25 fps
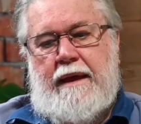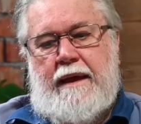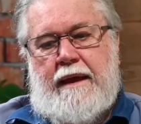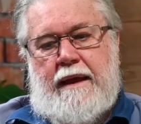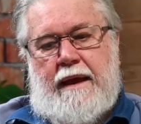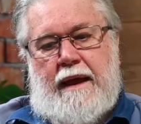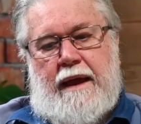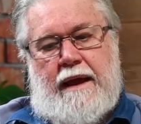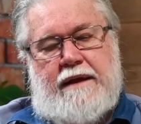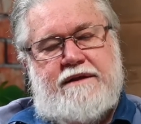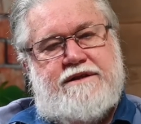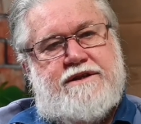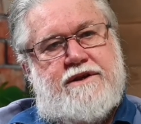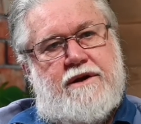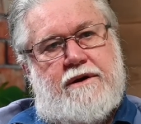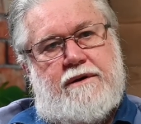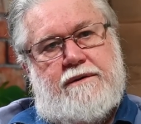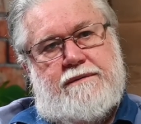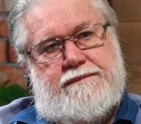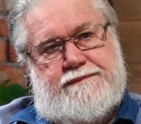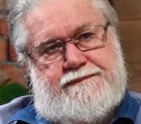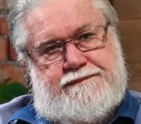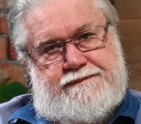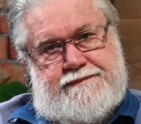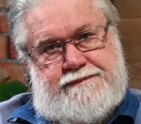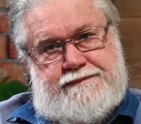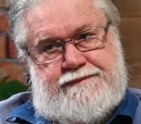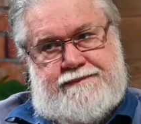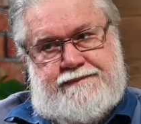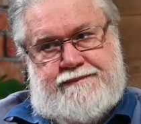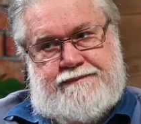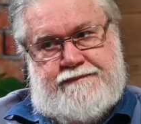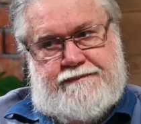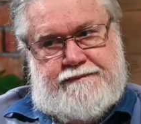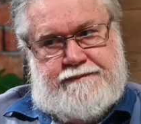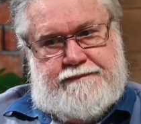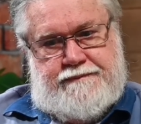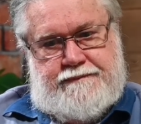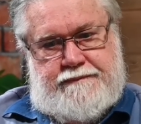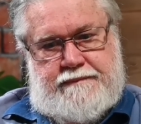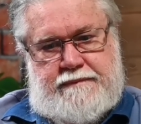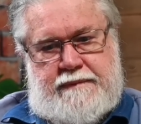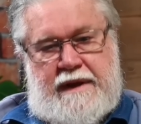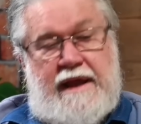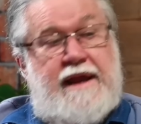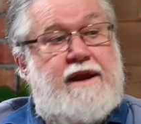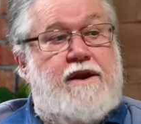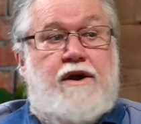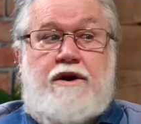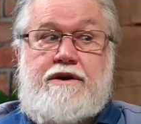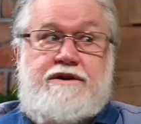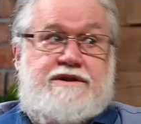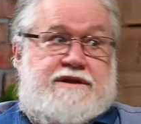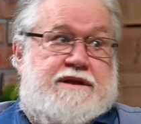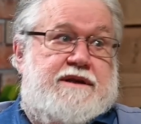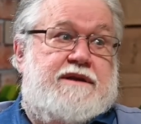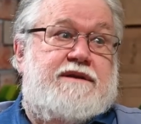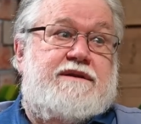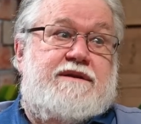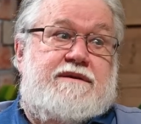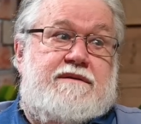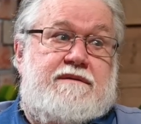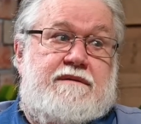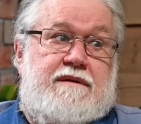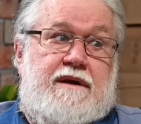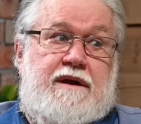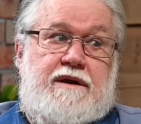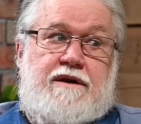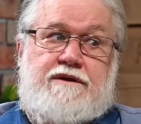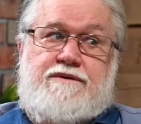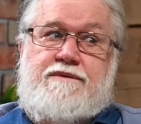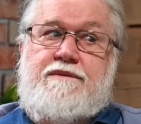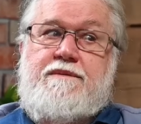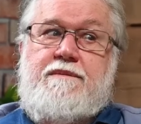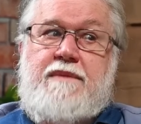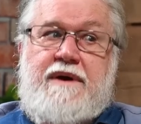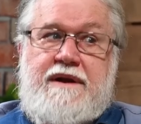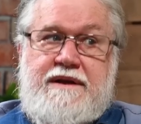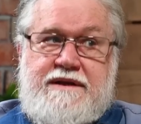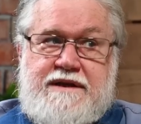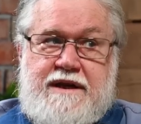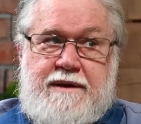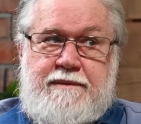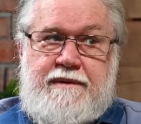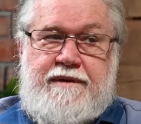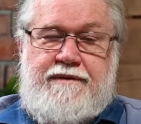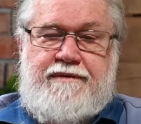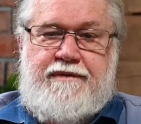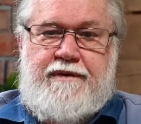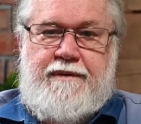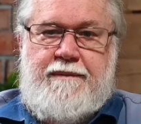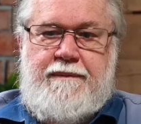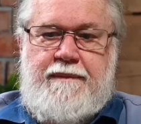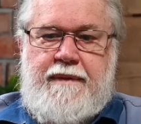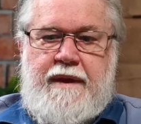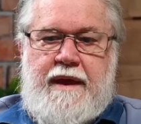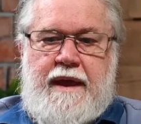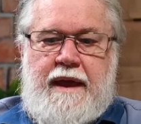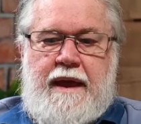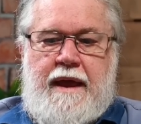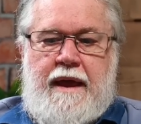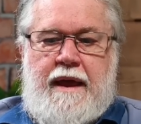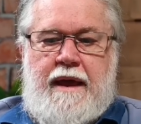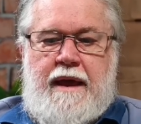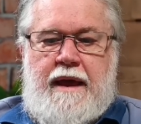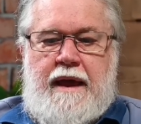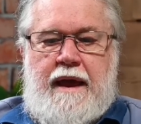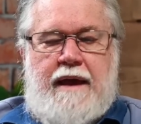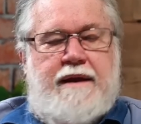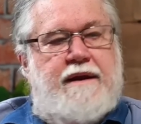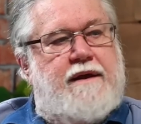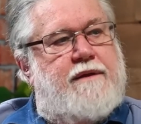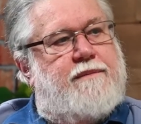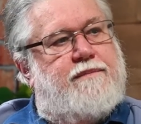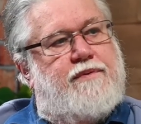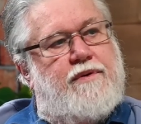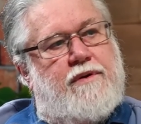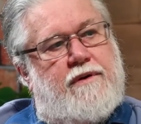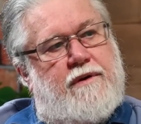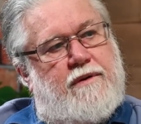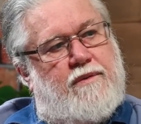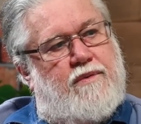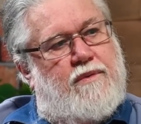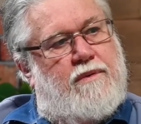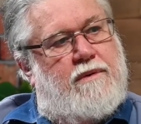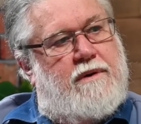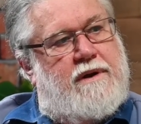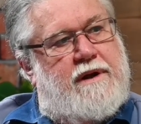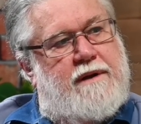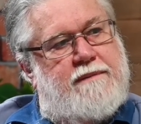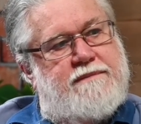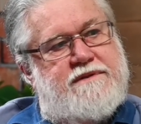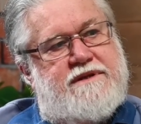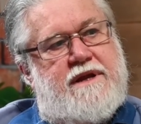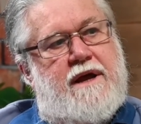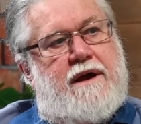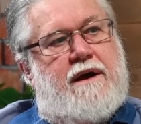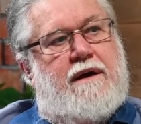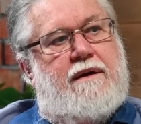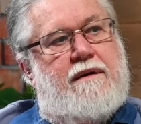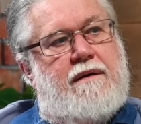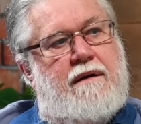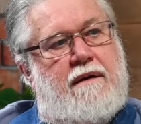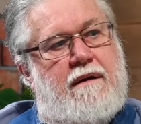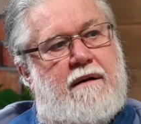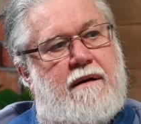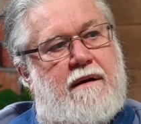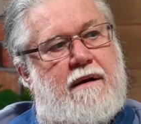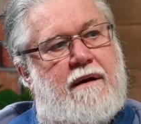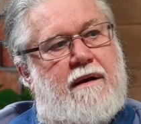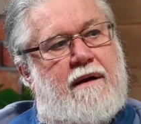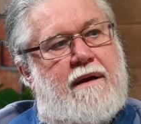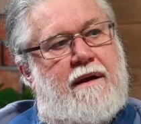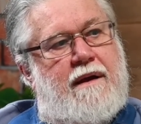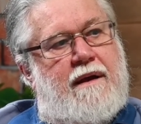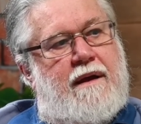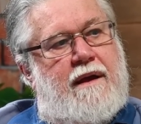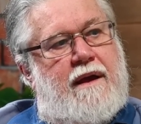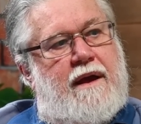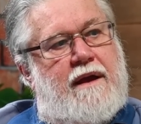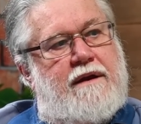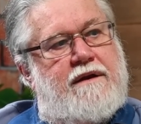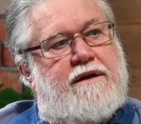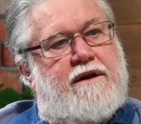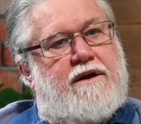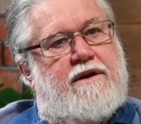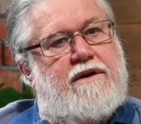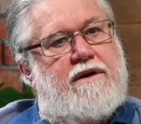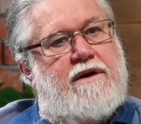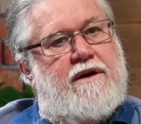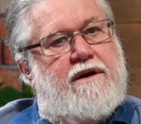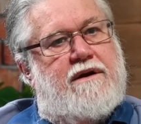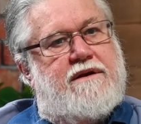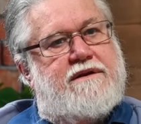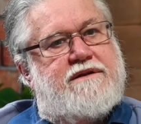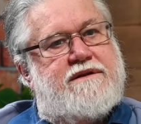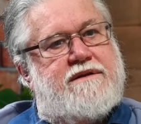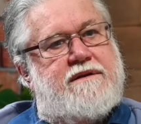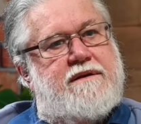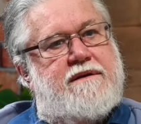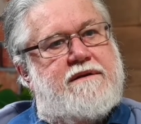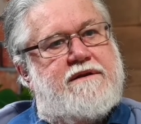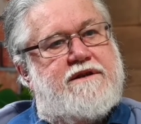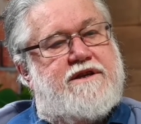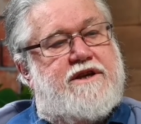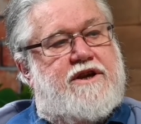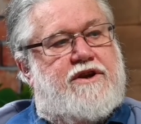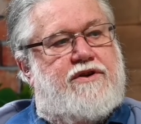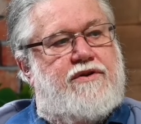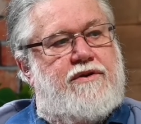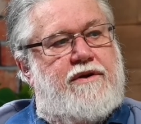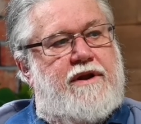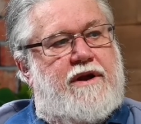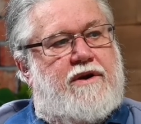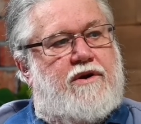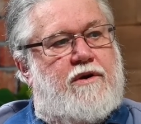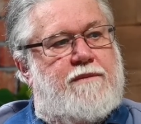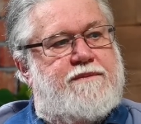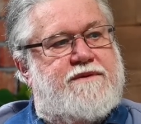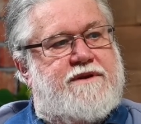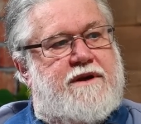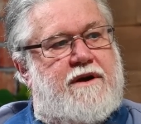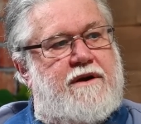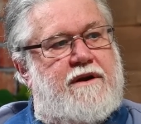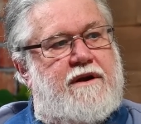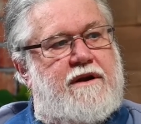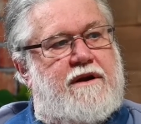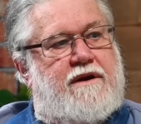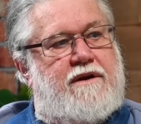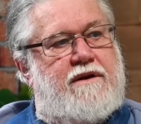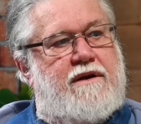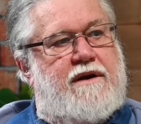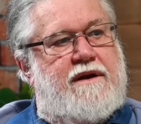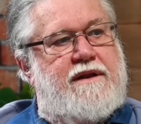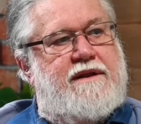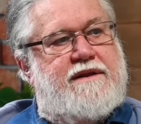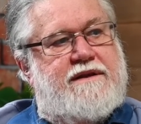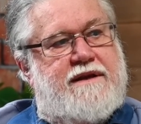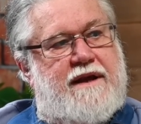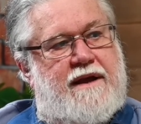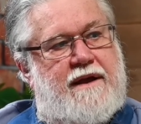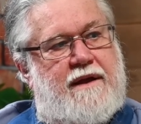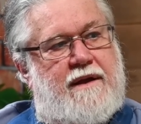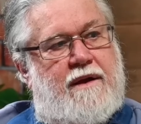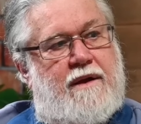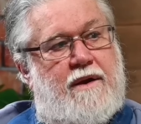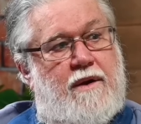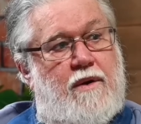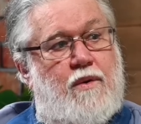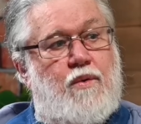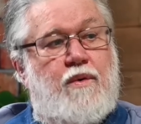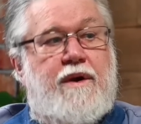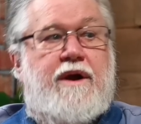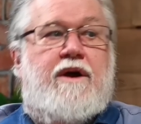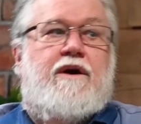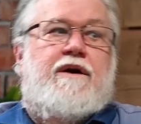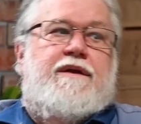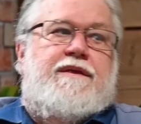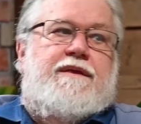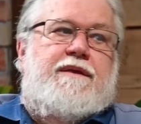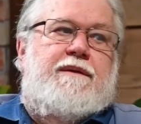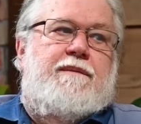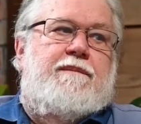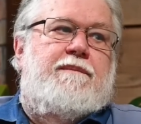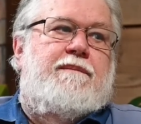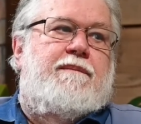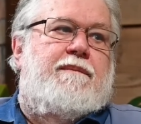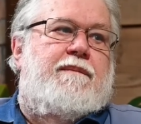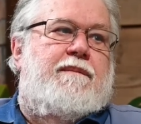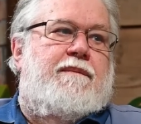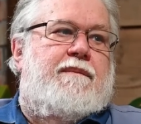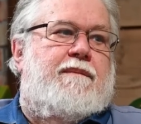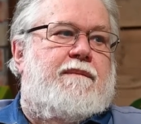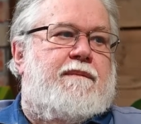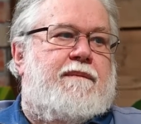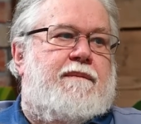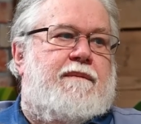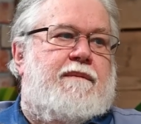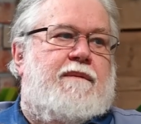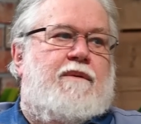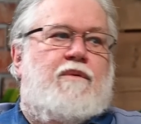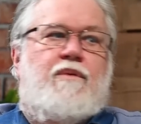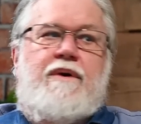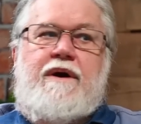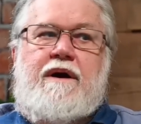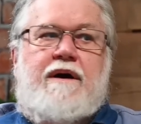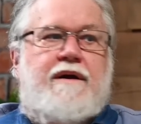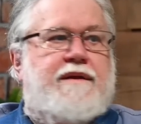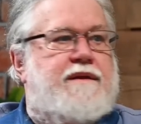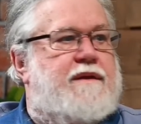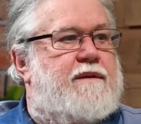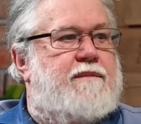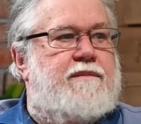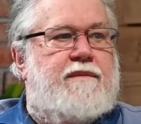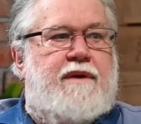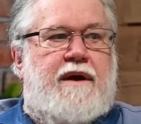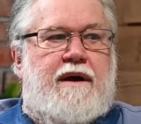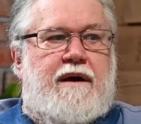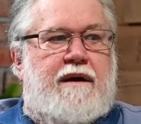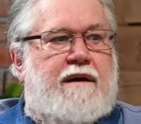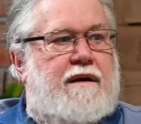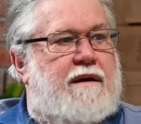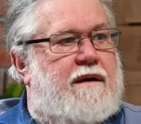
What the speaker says: And so he knows this. He knows where the money's coming from. And now the Berlin Wall comes down. And the security cops go to the Klerk and they say, we got them. We got them now.